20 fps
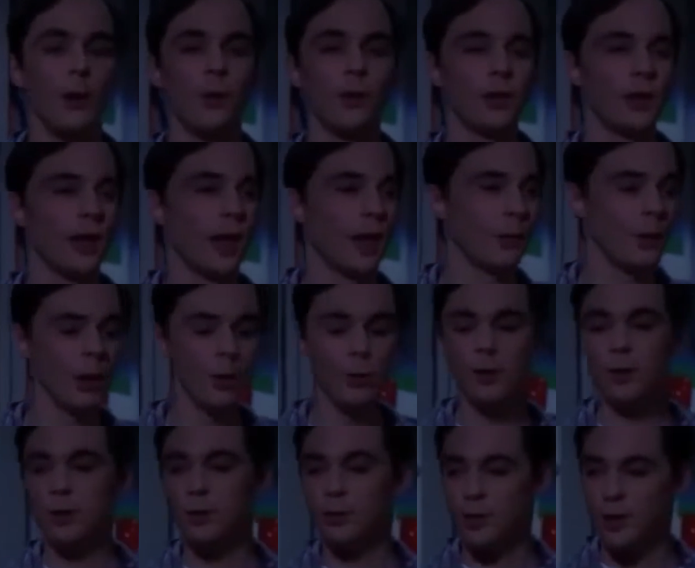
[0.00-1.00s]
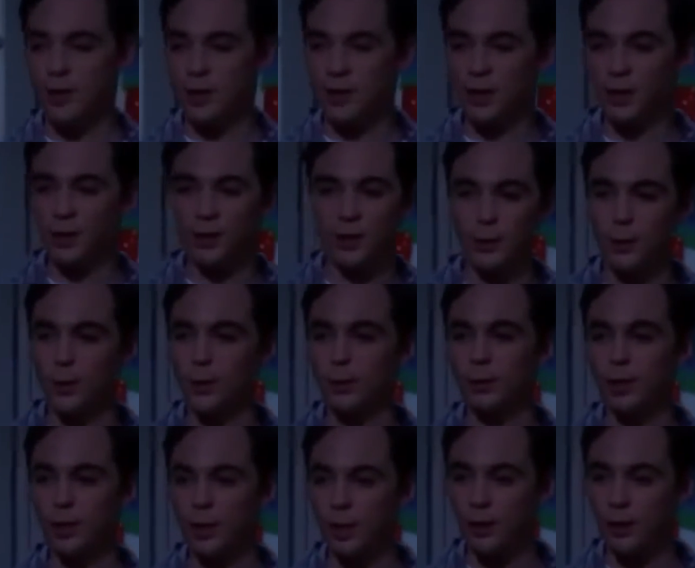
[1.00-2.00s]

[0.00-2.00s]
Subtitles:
Don't let him fill the reports.